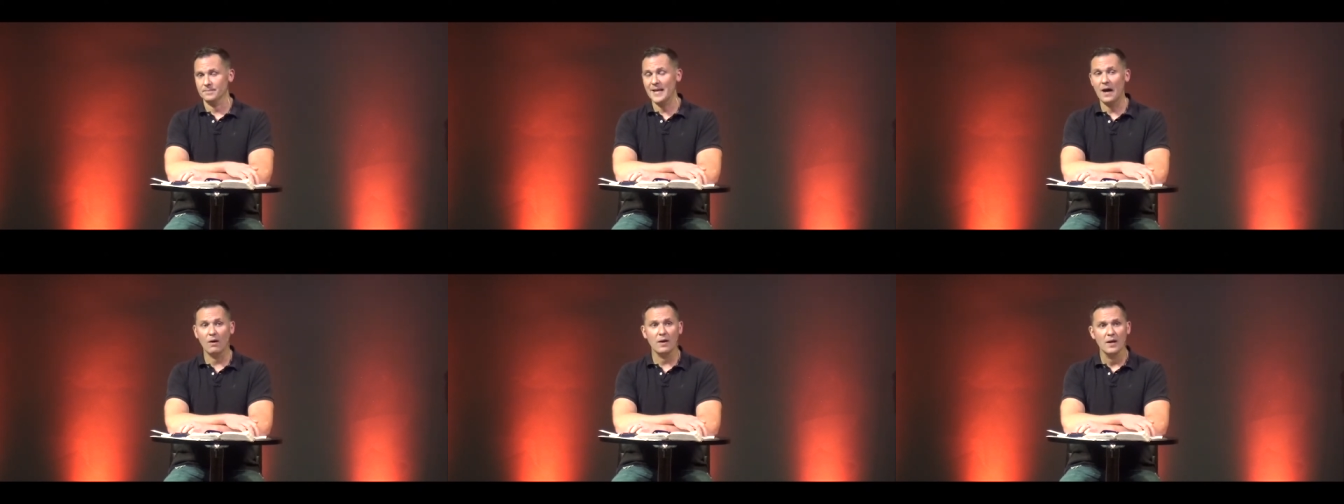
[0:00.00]

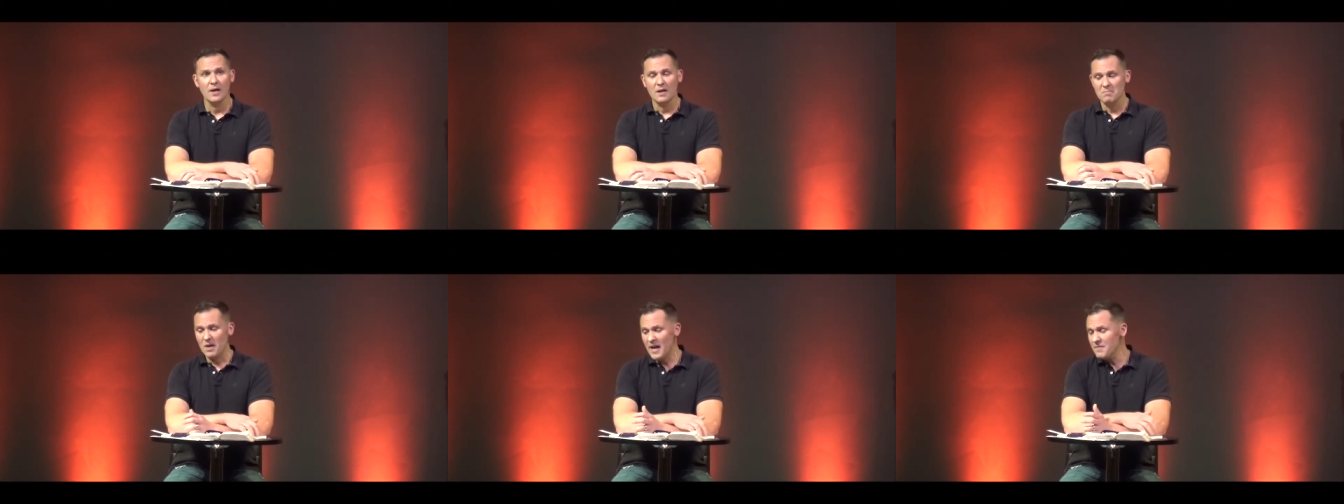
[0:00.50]
Now,
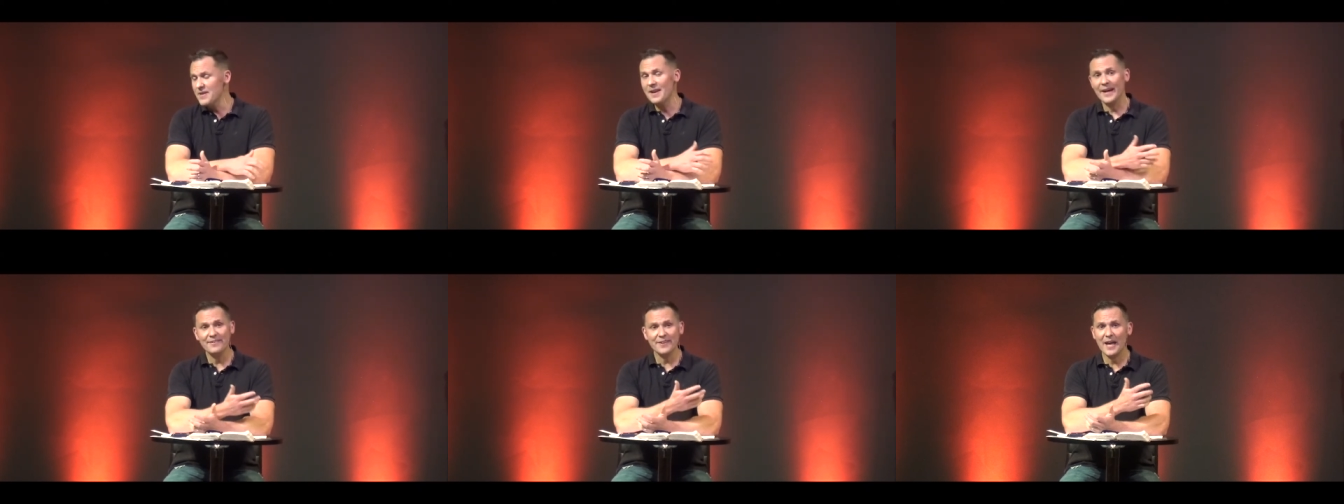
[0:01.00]
I have a
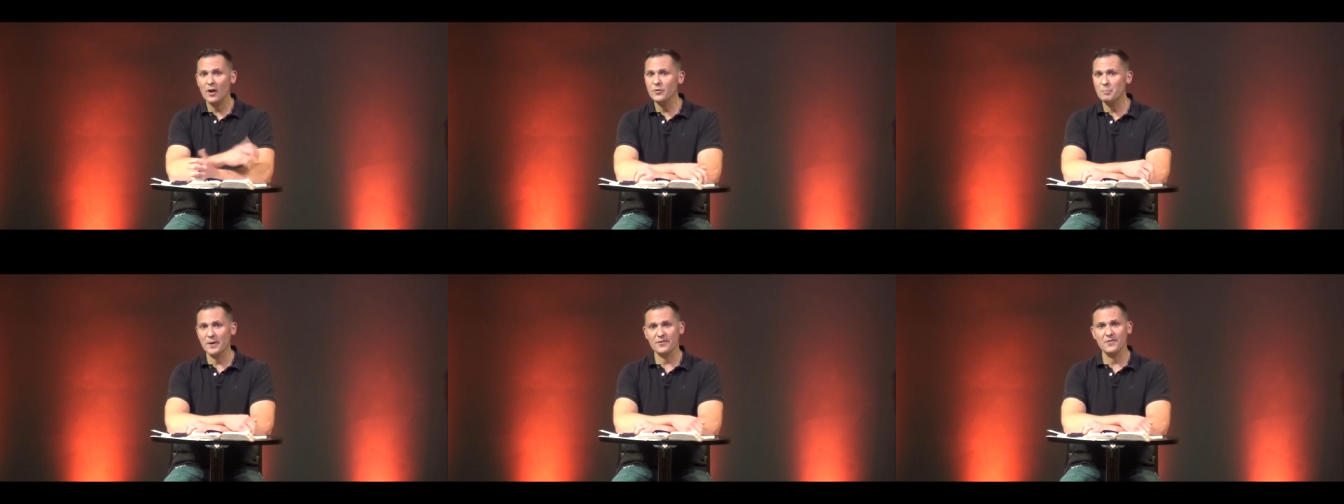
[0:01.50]
nice
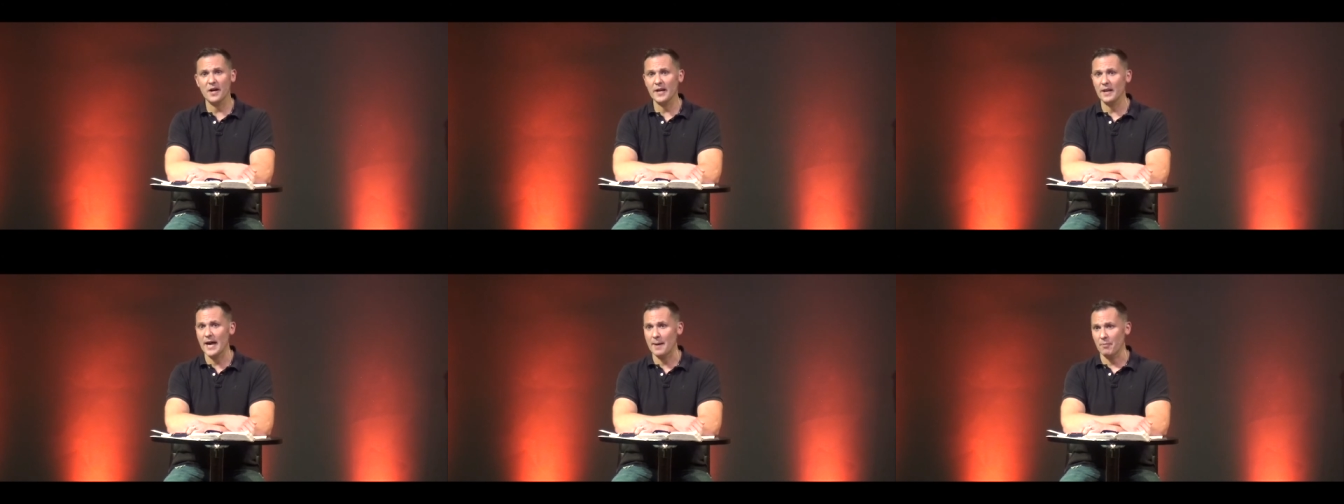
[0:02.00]
house, but it's
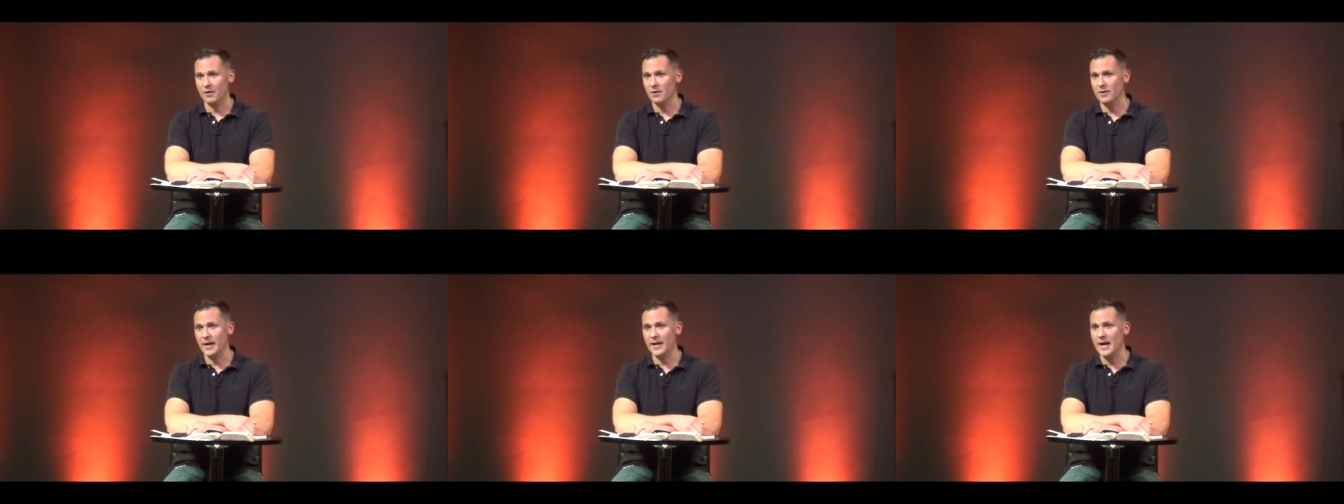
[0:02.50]
not
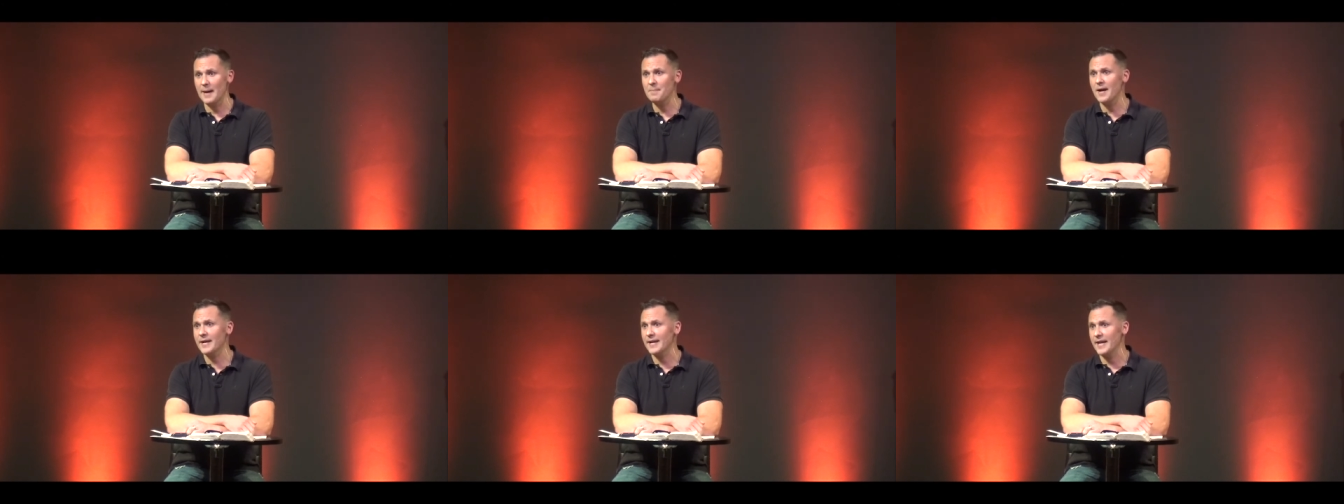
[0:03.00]
elaborate, okay?
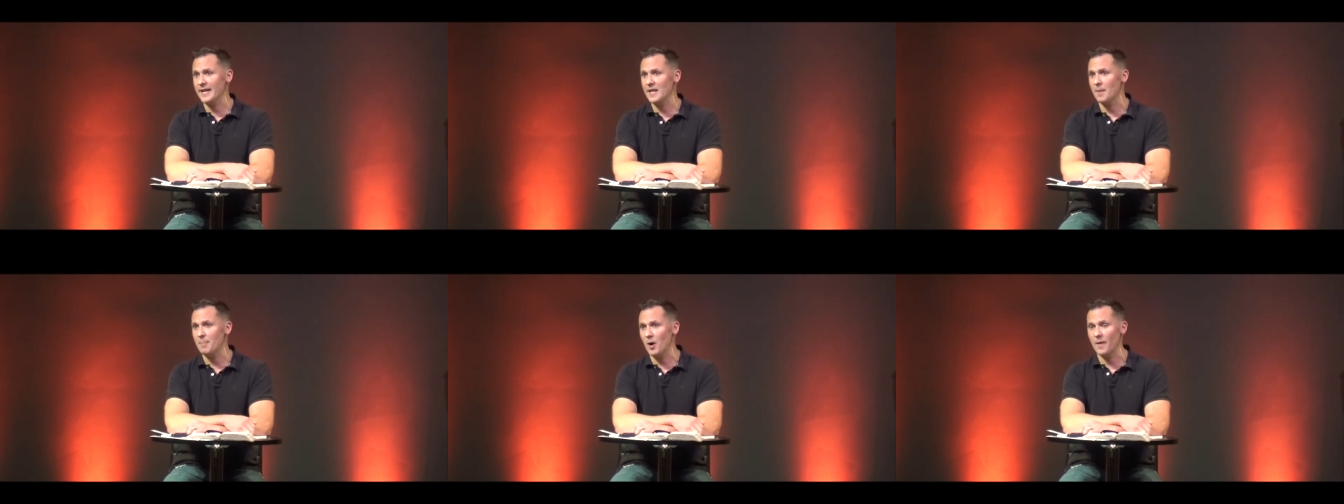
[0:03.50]
I'm not going to
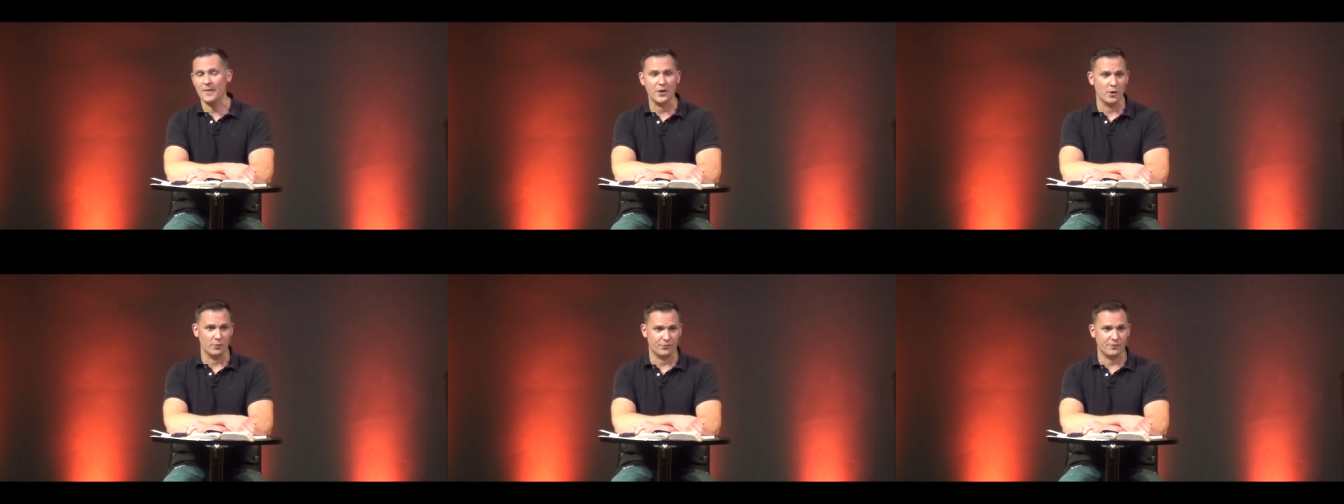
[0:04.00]
end up on
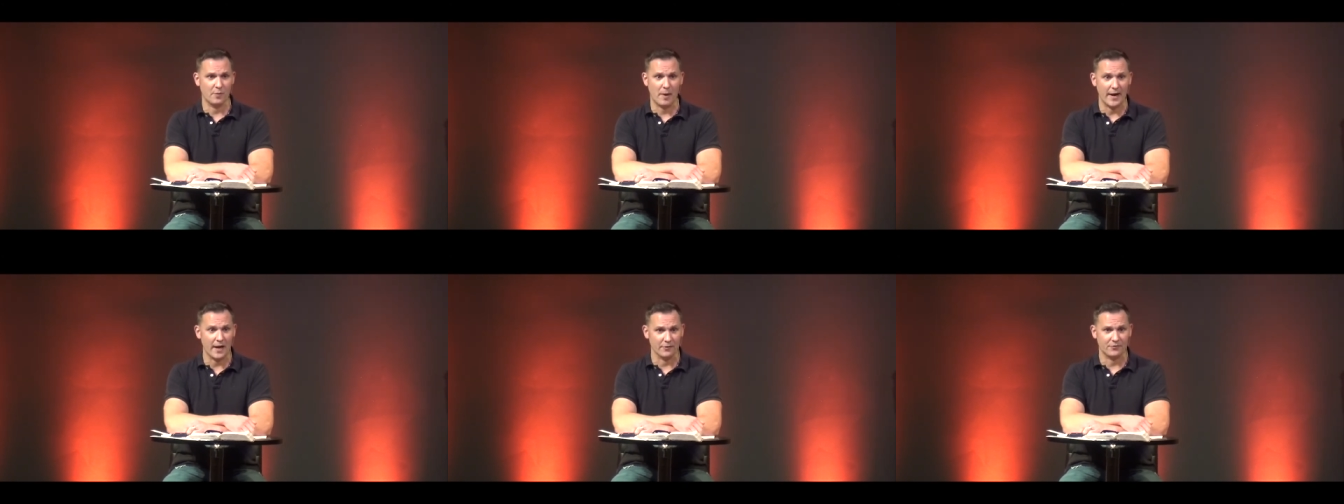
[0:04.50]
the news for
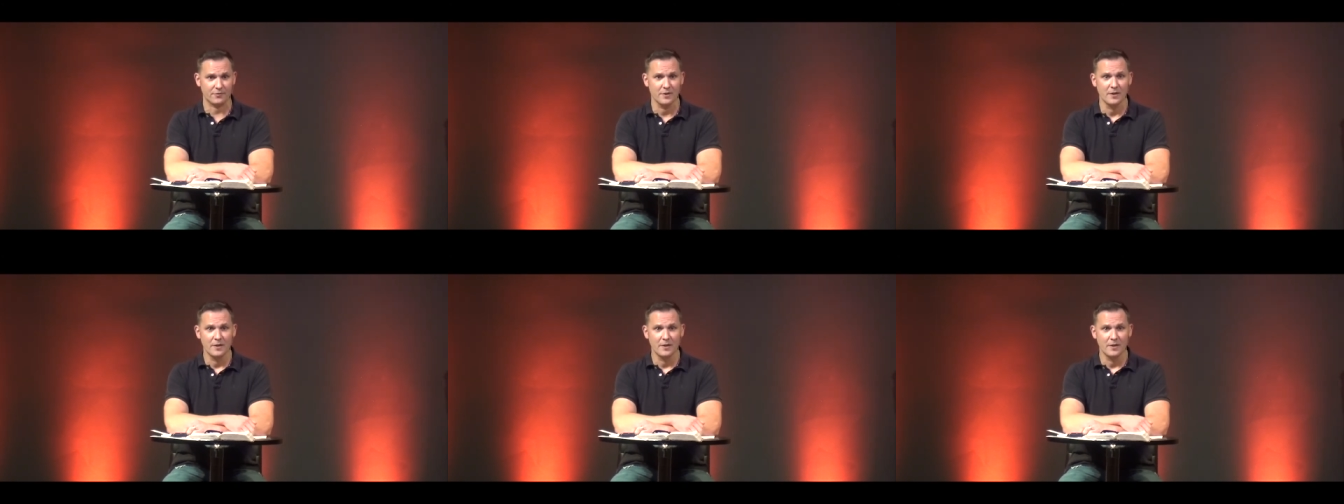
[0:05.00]
my house.